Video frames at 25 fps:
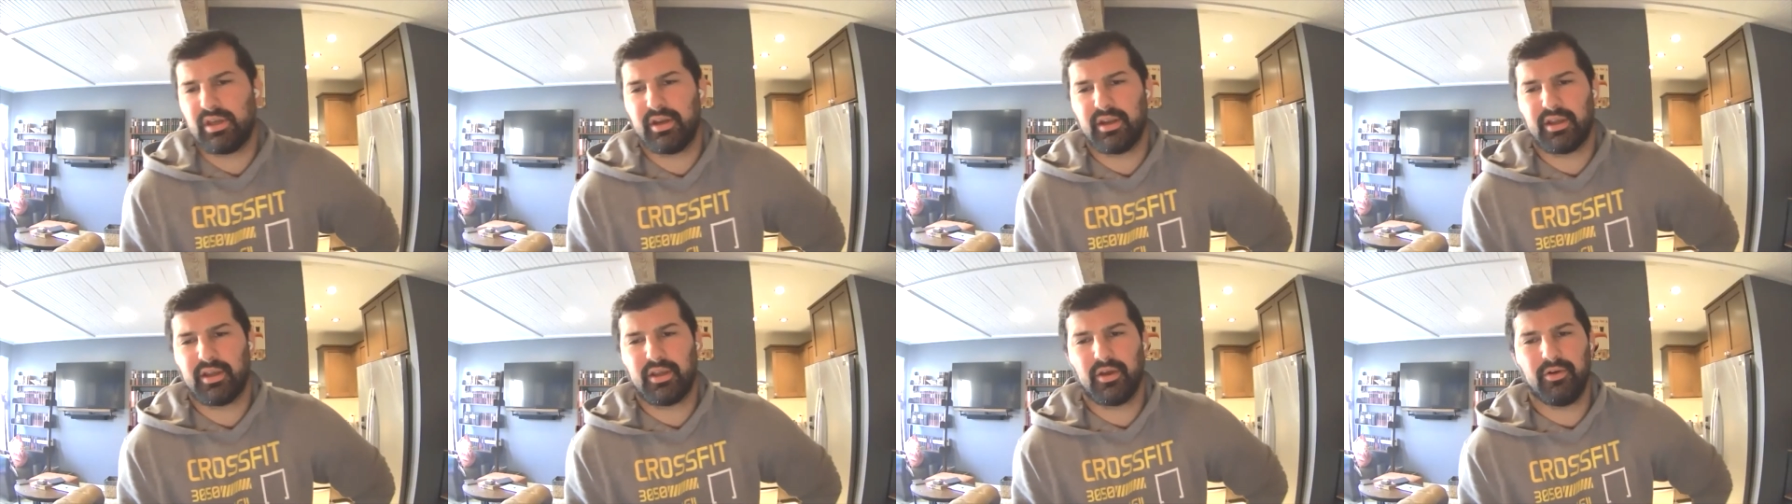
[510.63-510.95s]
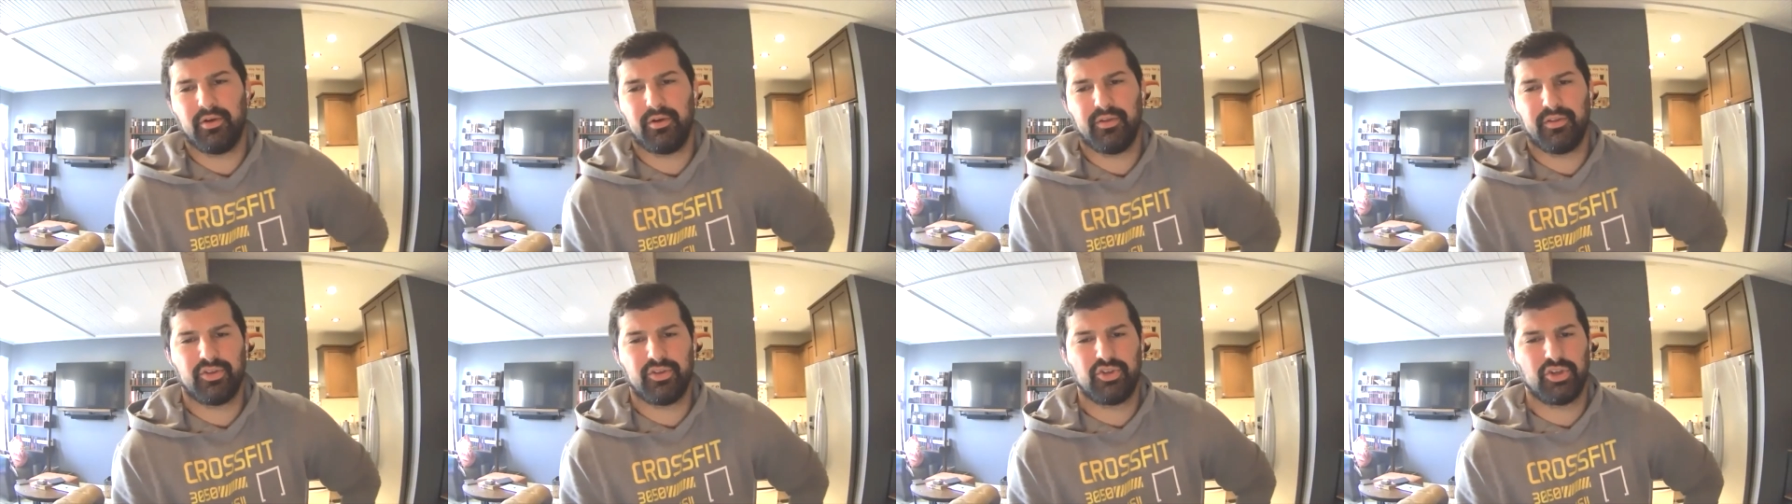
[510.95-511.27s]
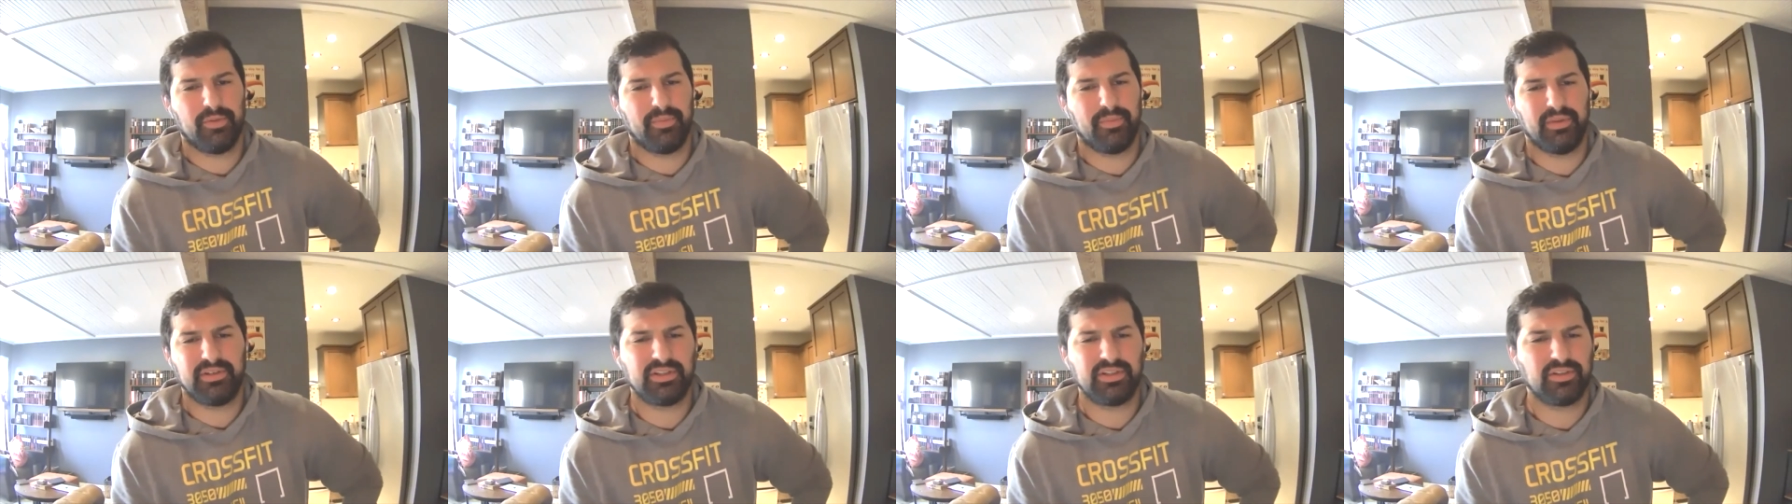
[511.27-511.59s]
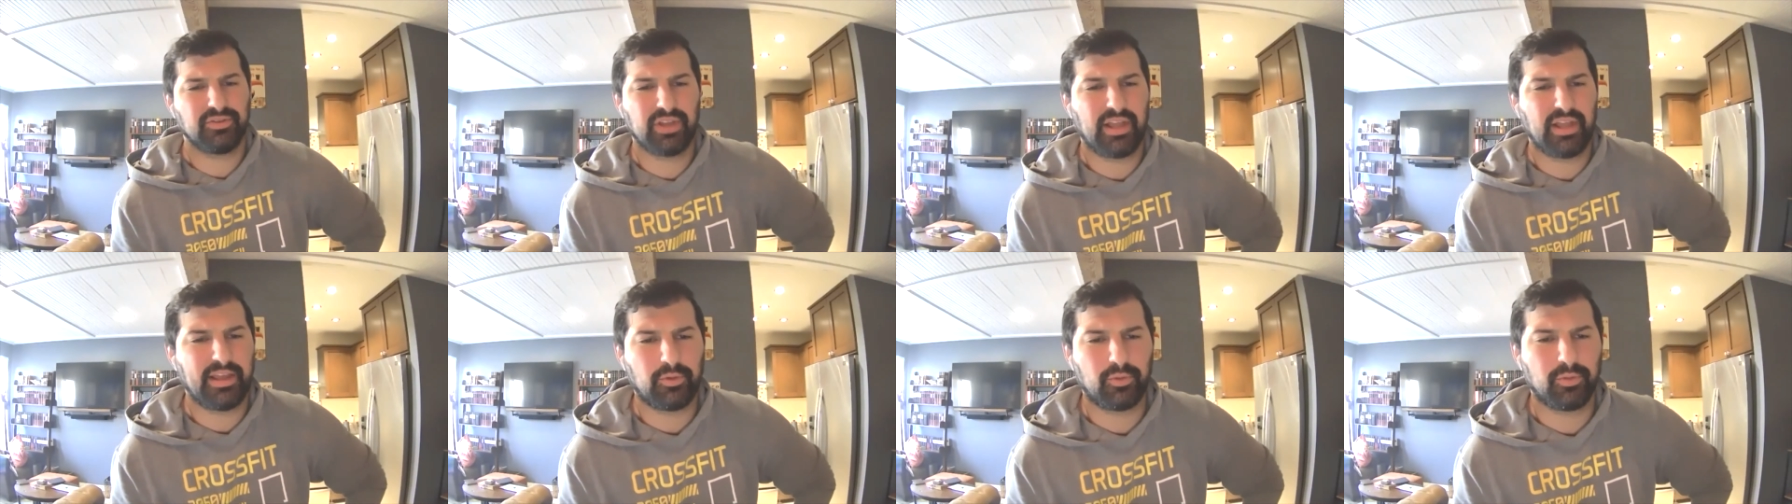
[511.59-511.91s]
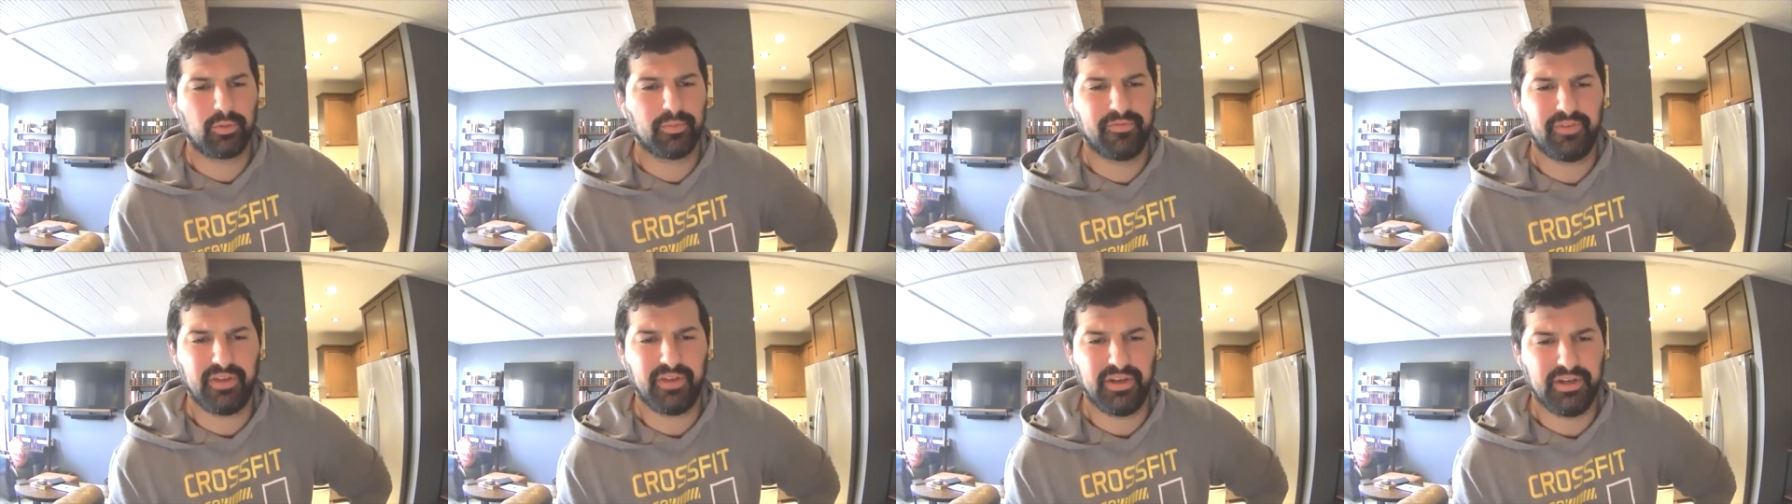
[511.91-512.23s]
to go to the gym that don't like group
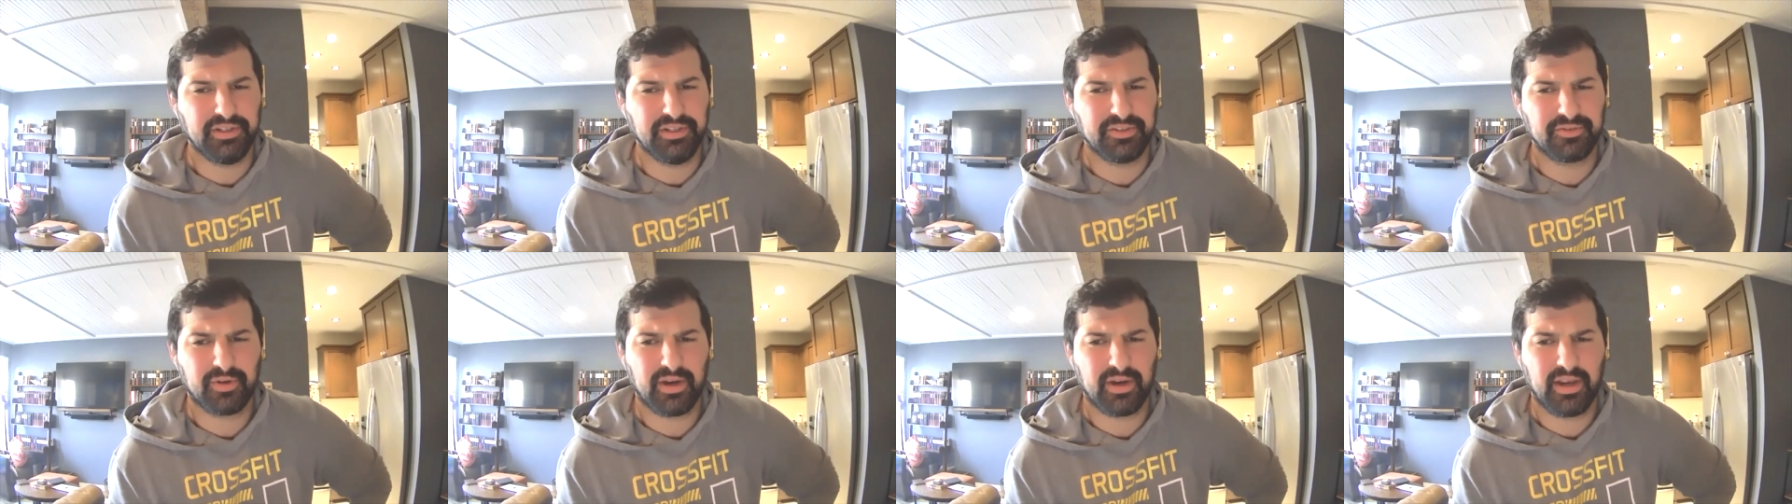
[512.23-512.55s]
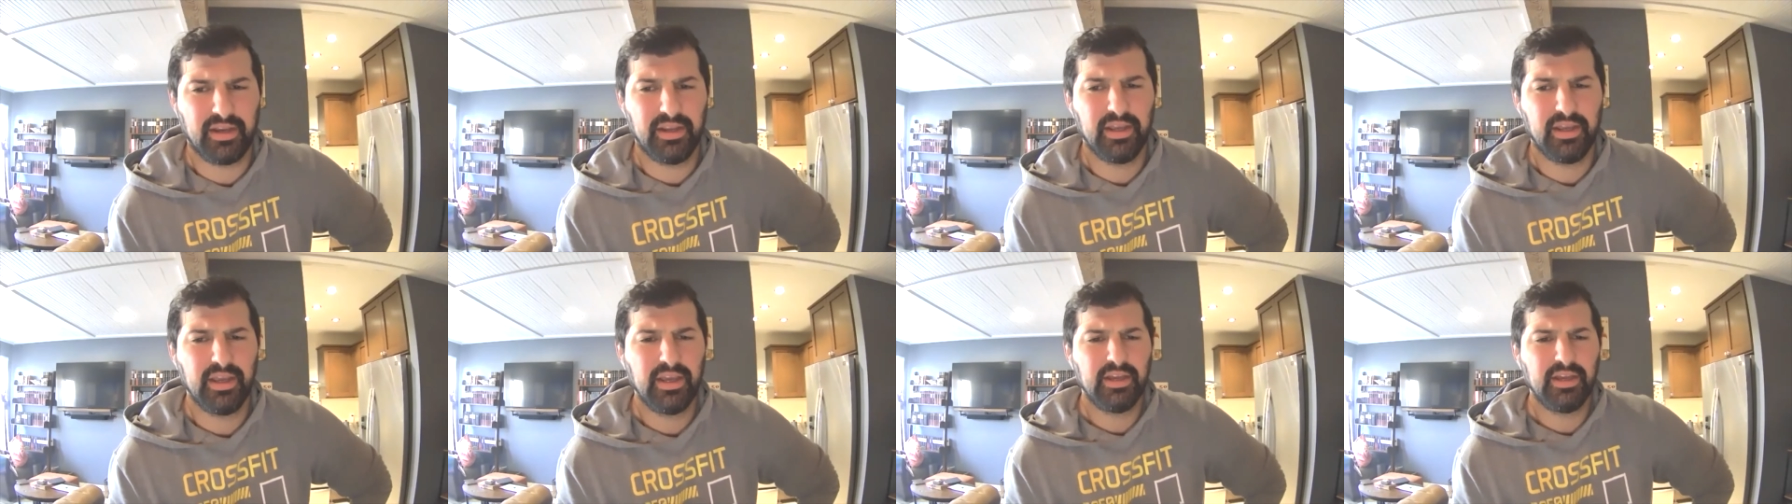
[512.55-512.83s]
fitness, right?